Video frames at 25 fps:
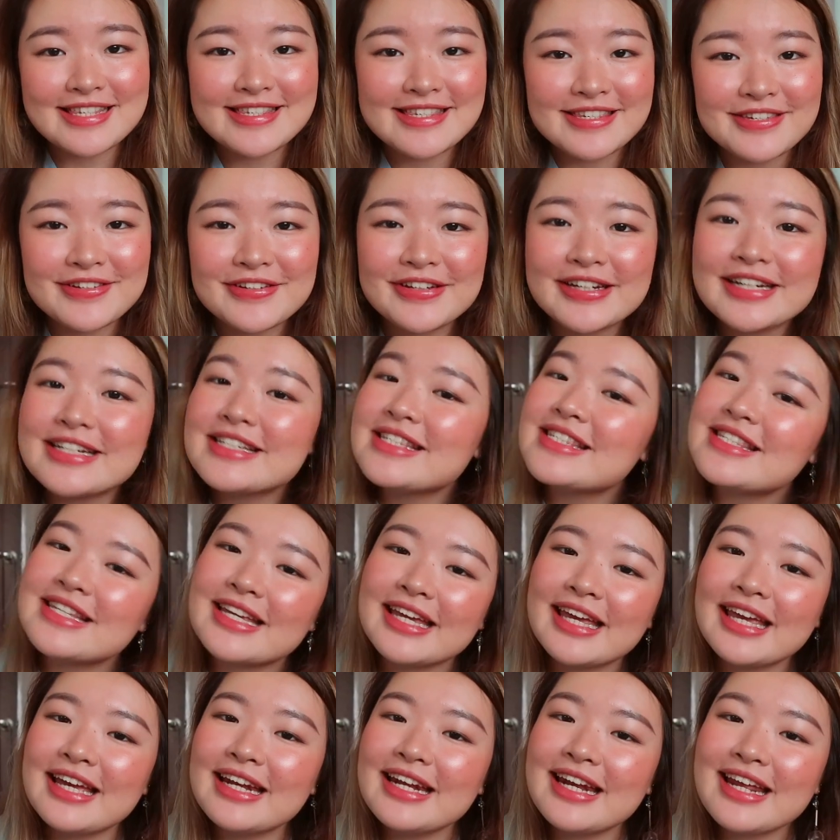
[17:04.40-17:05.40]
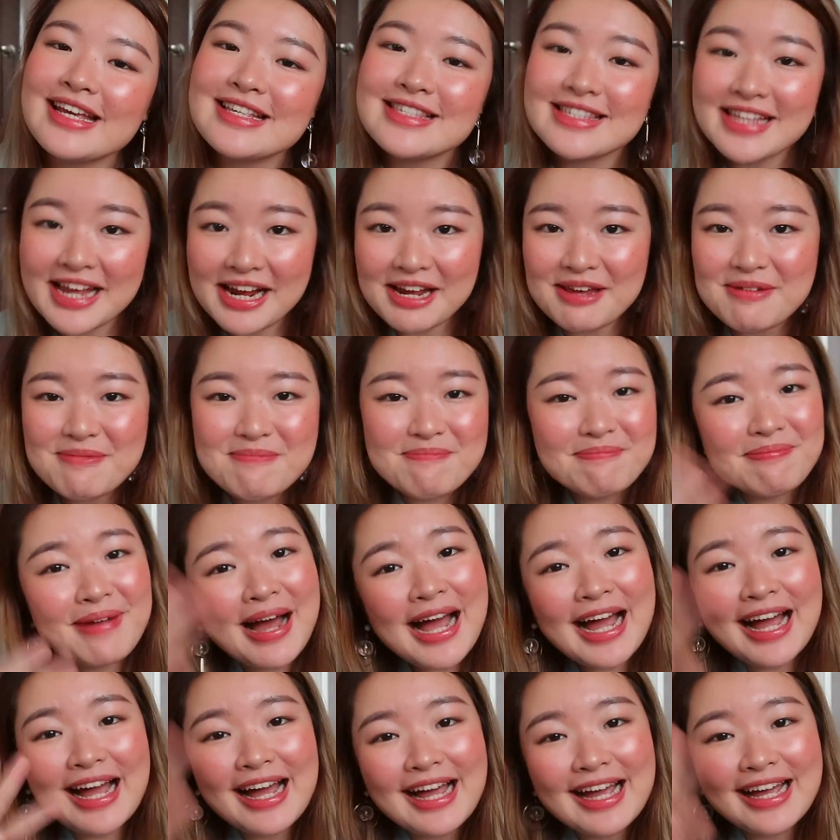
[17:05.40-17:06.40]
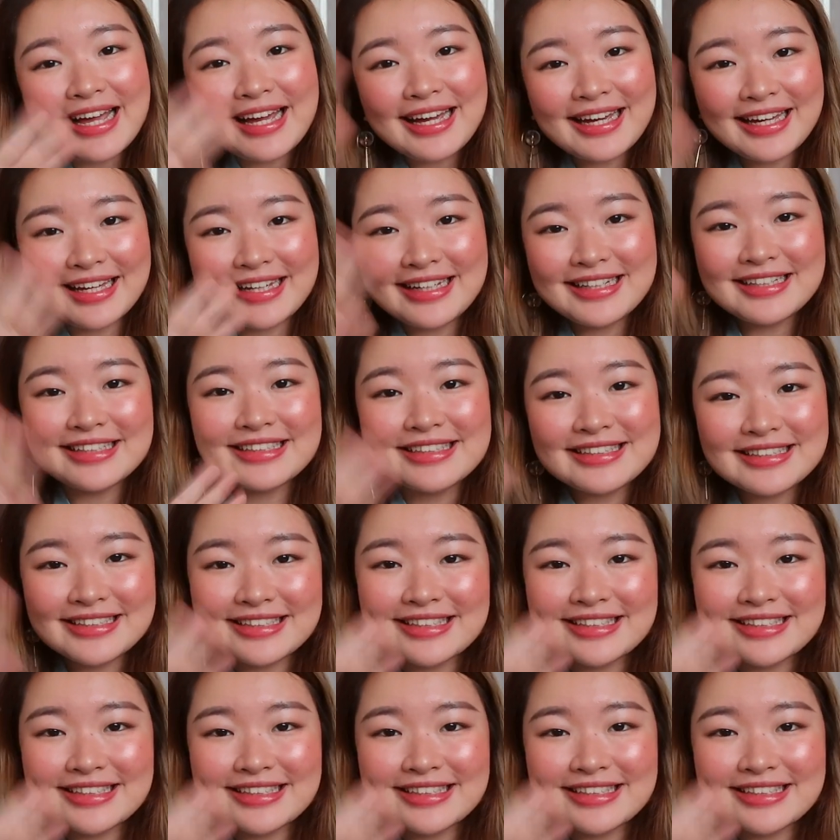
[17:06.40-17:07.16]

and see you guys again next time. Bye.